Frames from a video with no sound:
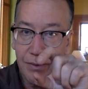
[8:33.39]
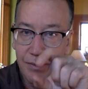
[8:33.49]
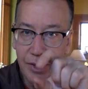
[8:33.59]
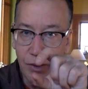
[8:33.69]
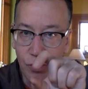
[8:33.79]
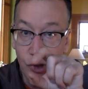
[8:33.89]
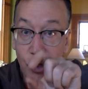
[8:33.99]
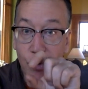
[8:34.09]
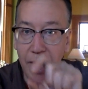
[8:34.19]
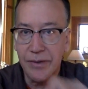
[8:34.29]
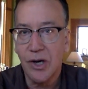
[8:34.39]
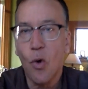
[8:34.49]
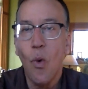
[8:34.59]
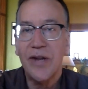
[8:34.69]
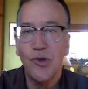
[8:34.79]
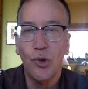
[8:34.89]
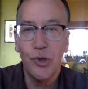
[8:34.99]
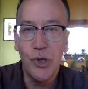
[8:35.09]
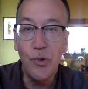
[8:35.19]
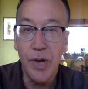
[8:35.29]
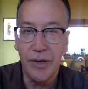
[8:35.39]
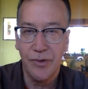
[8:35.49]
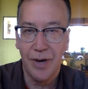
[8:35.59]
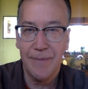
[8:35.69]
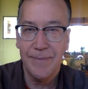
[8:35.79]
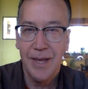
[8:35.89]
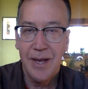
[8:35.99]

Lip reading: unit, a quantal unit, right?